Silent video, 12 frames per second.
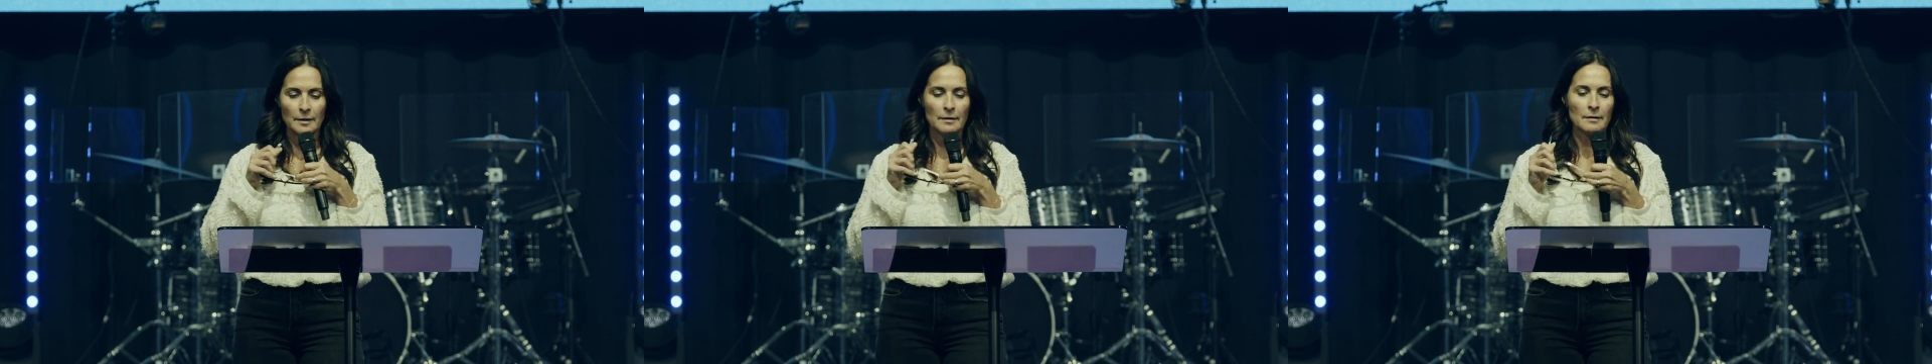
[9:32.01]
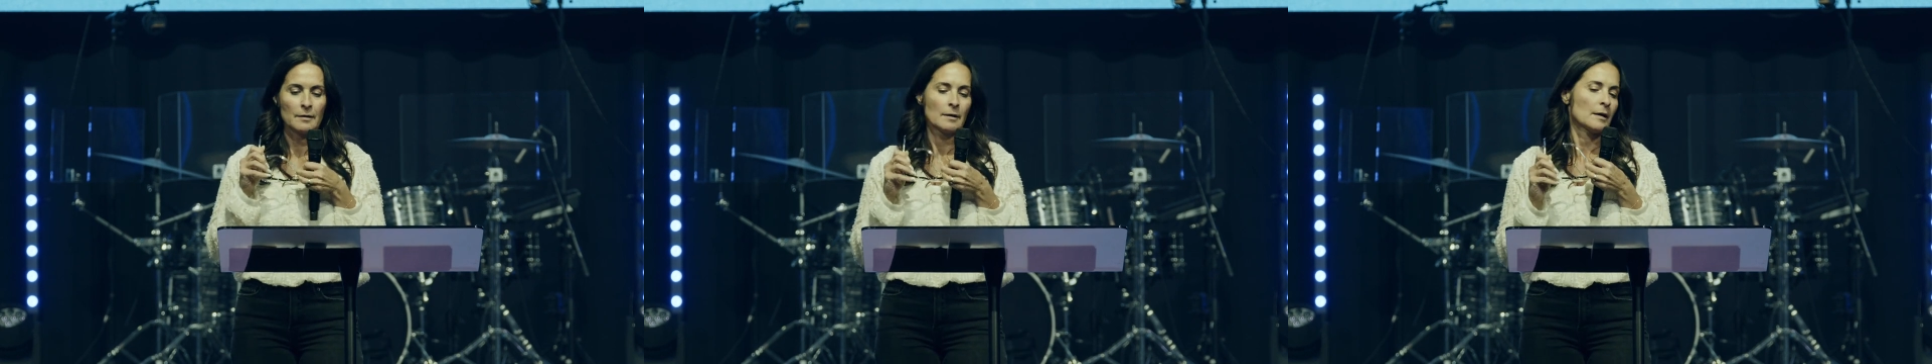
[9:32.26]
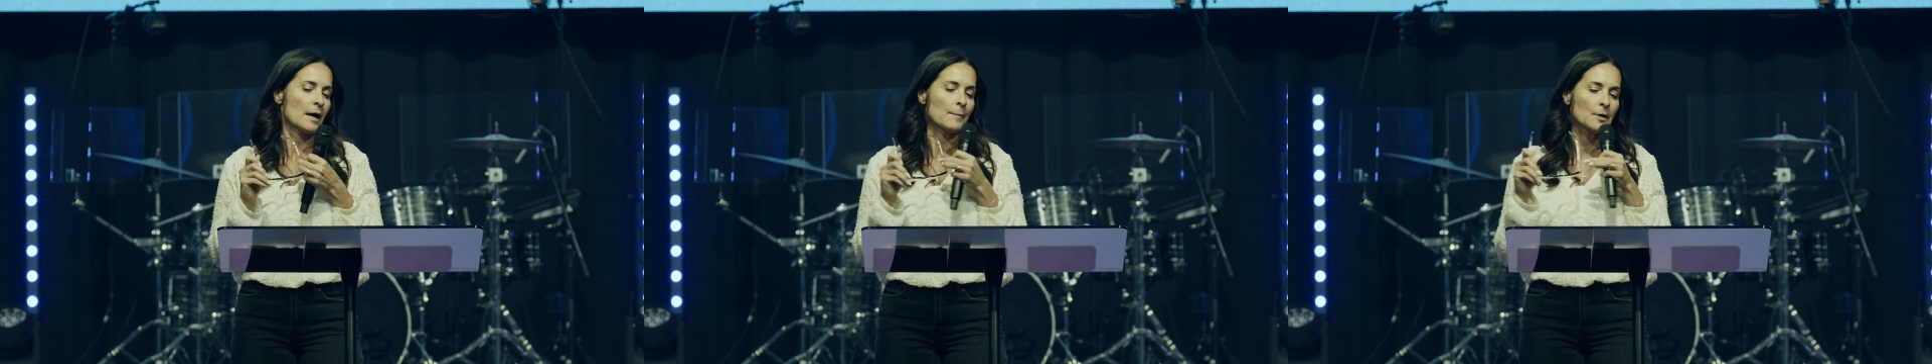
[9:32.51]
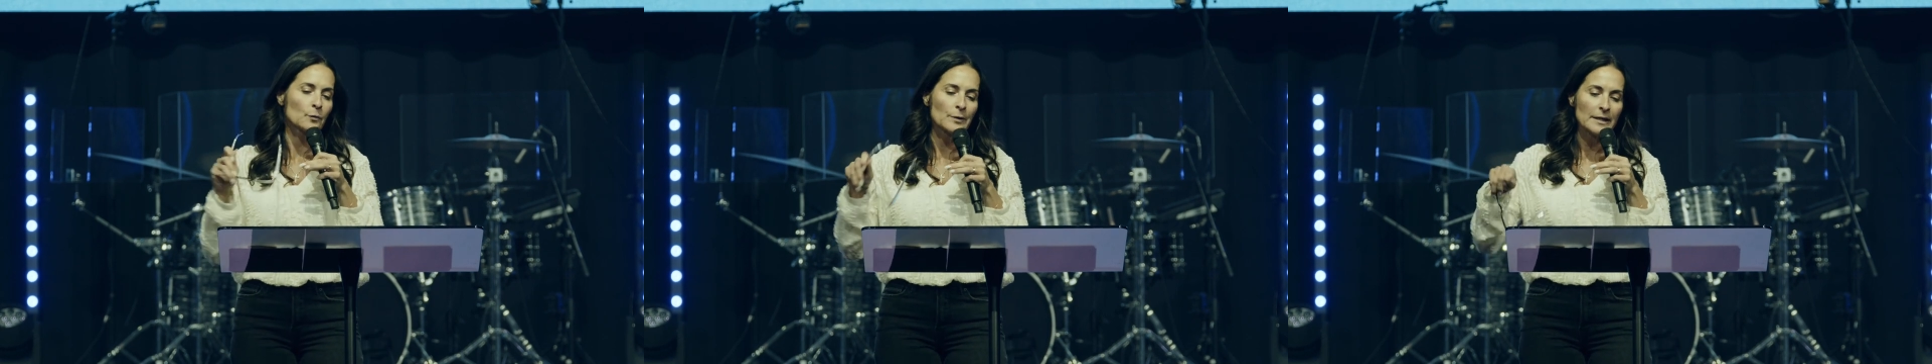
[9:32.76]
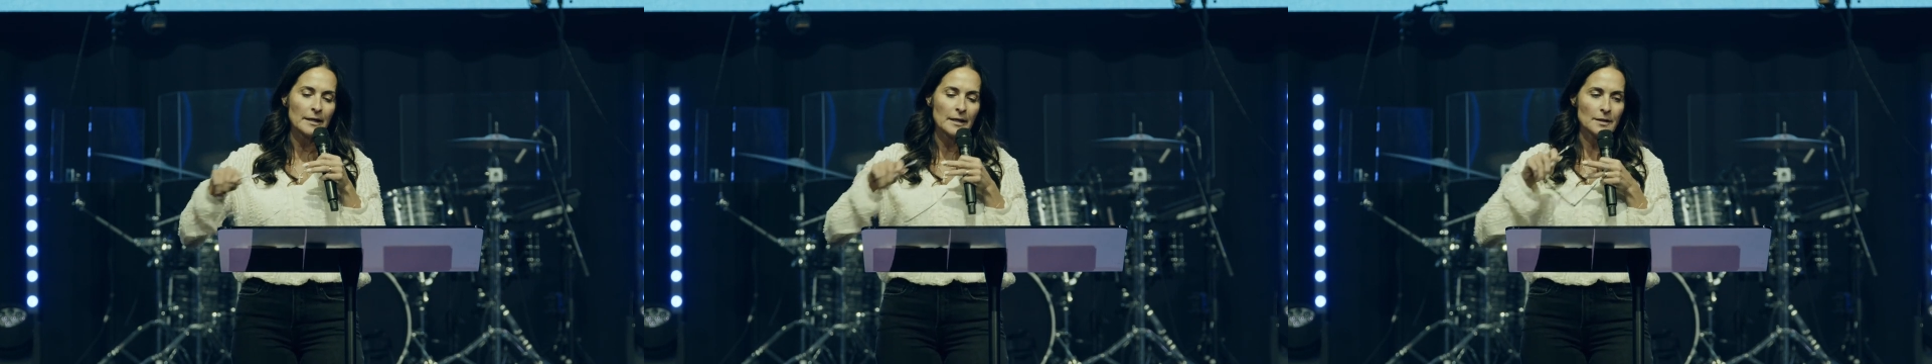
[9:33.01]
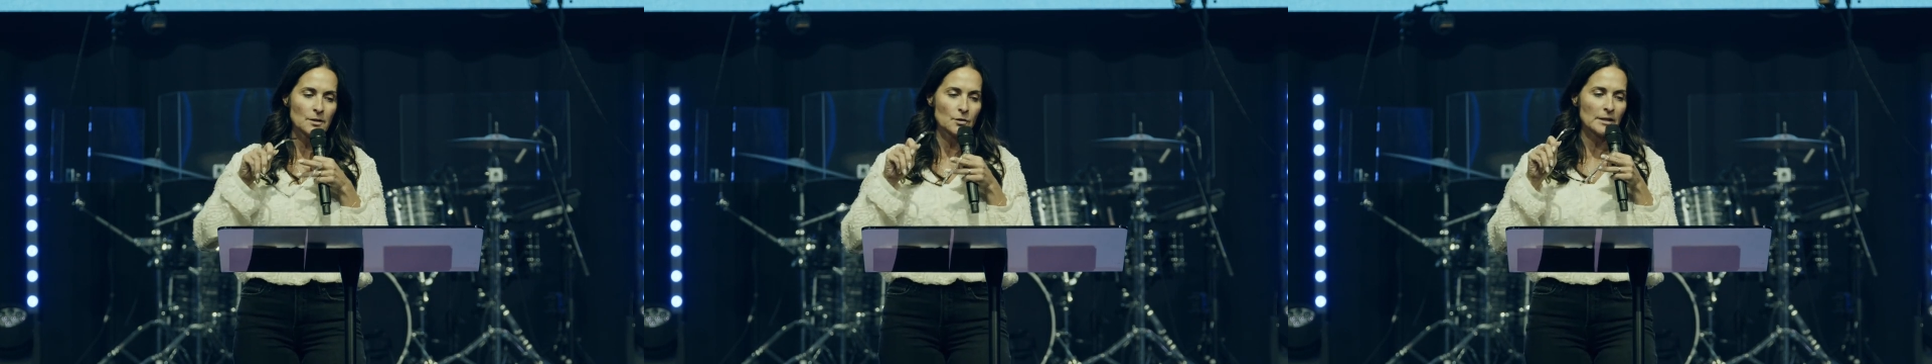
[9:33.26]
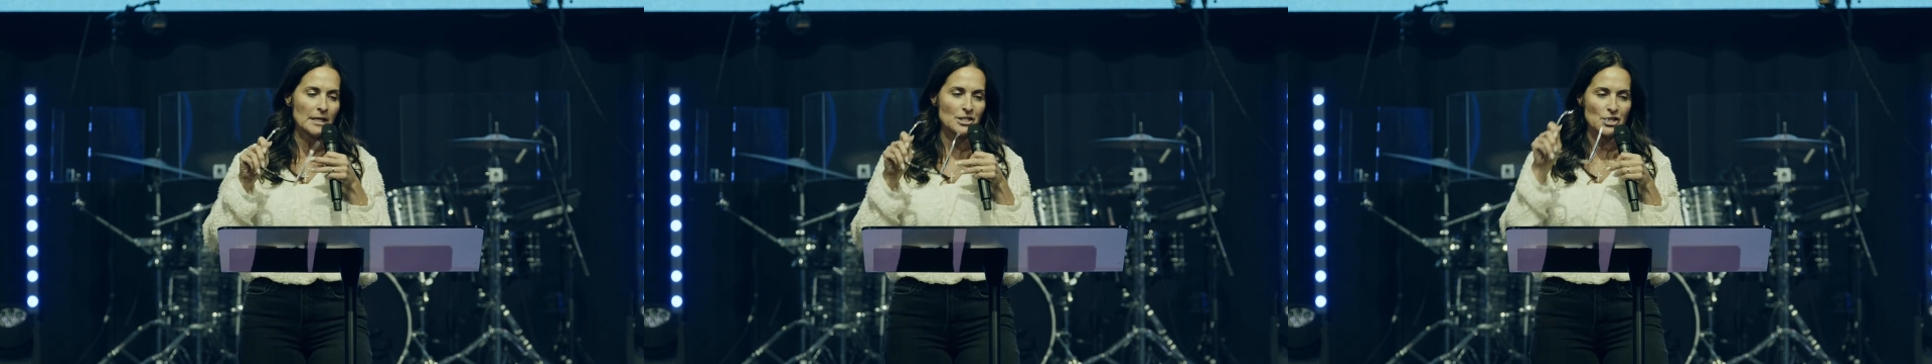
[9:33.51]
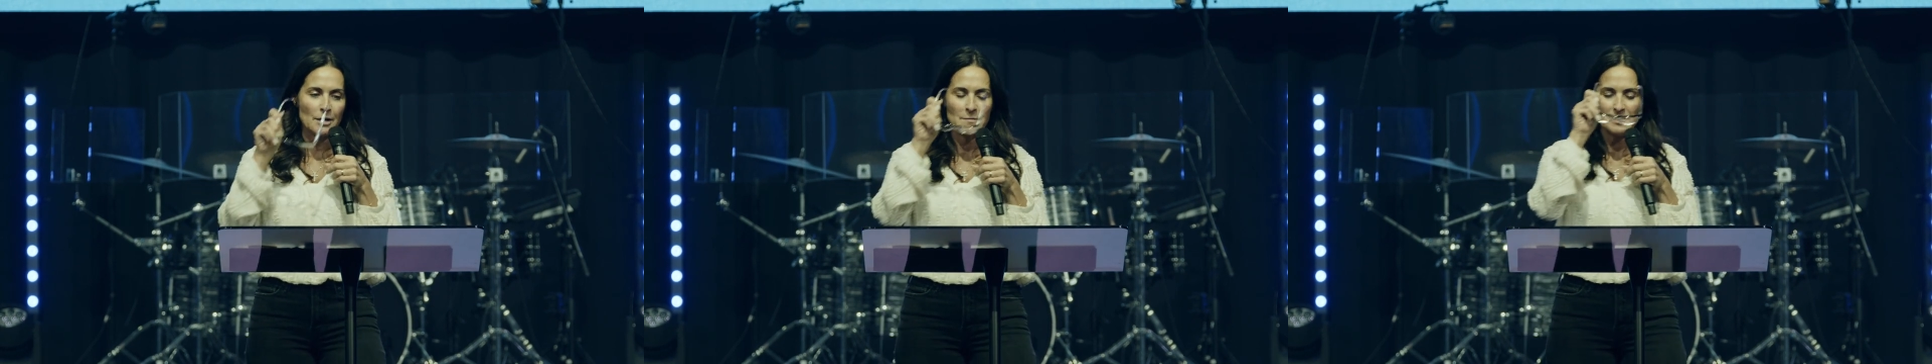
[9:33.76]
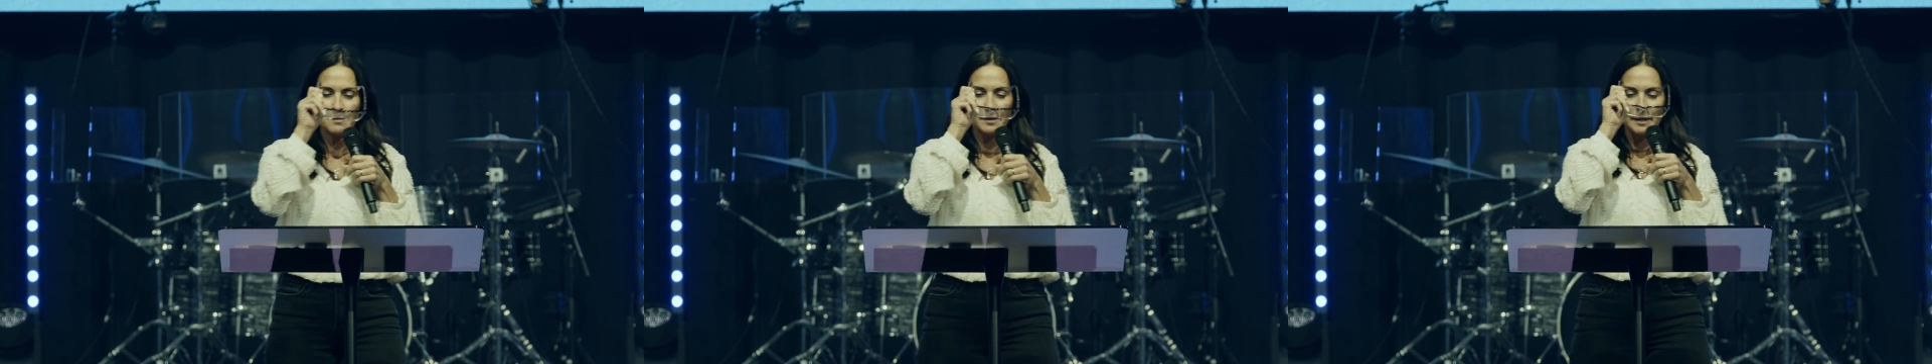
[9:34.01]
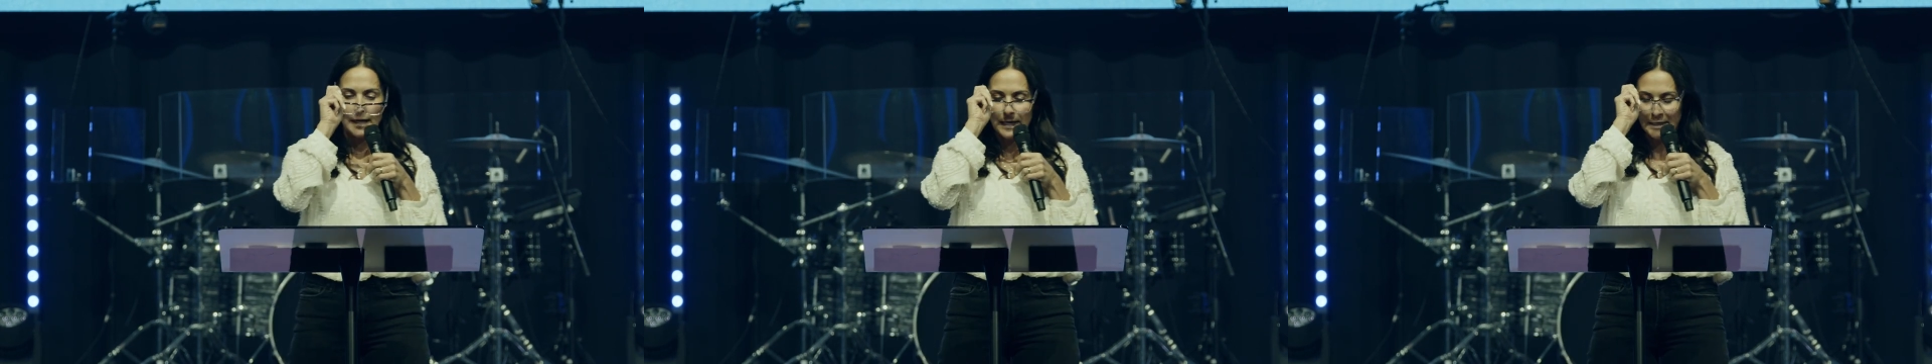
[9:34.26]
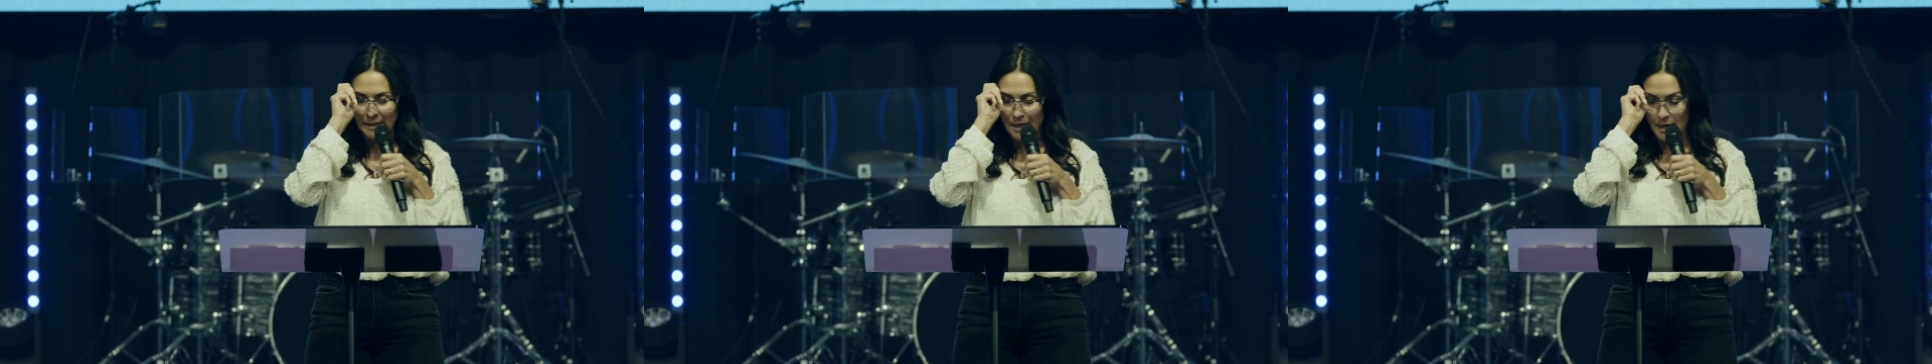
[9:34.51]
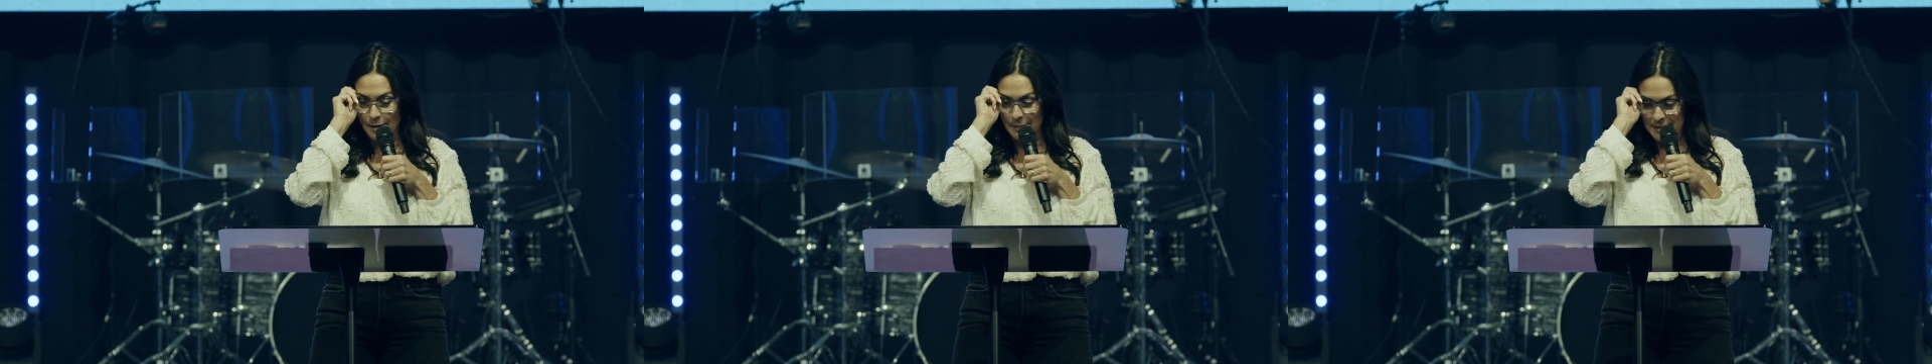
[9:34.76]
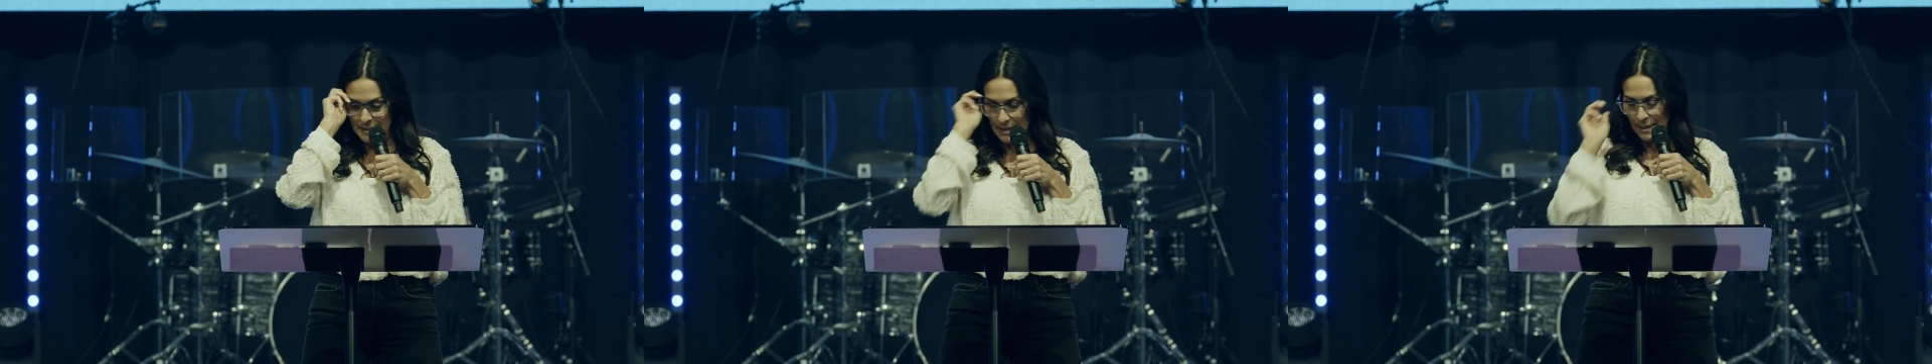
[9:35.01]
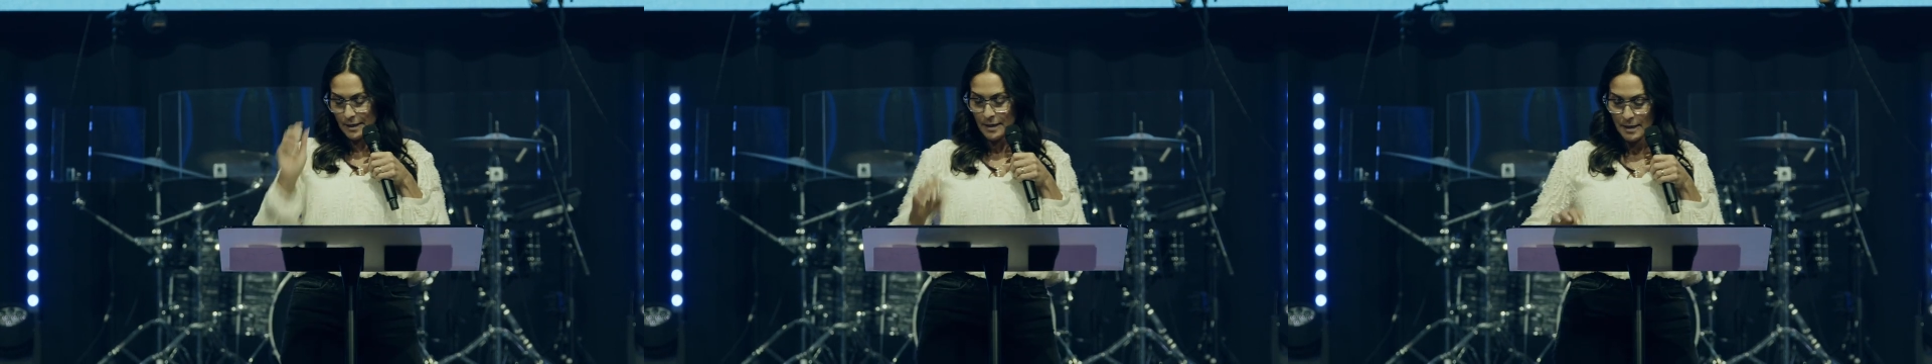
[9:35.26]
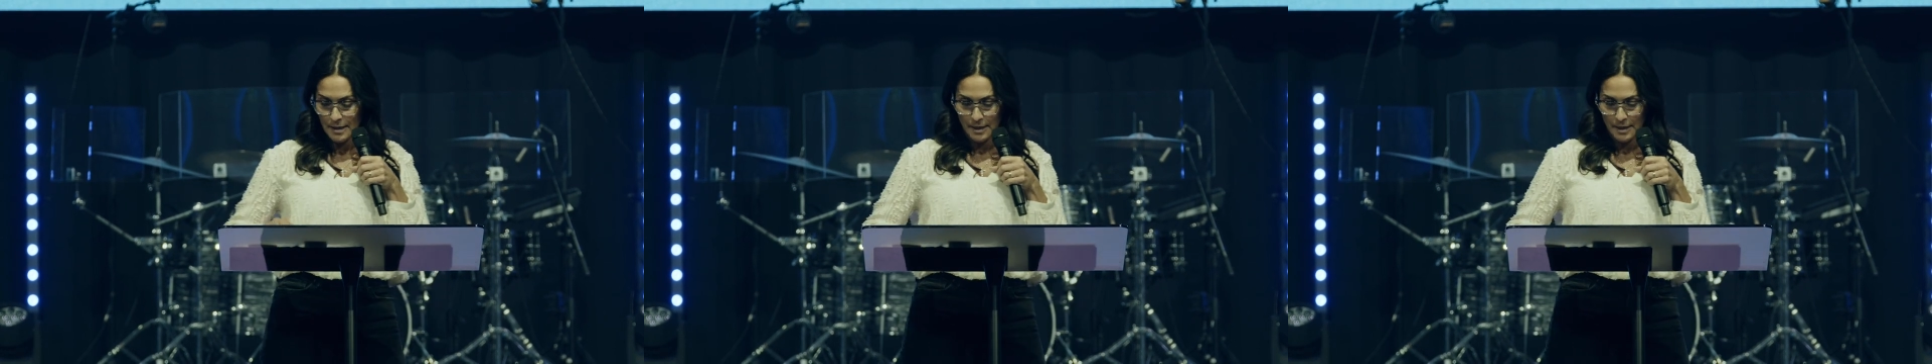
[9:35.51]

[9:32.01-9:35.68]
I'm going to read it in the New King James, and I'm going to kind of commentate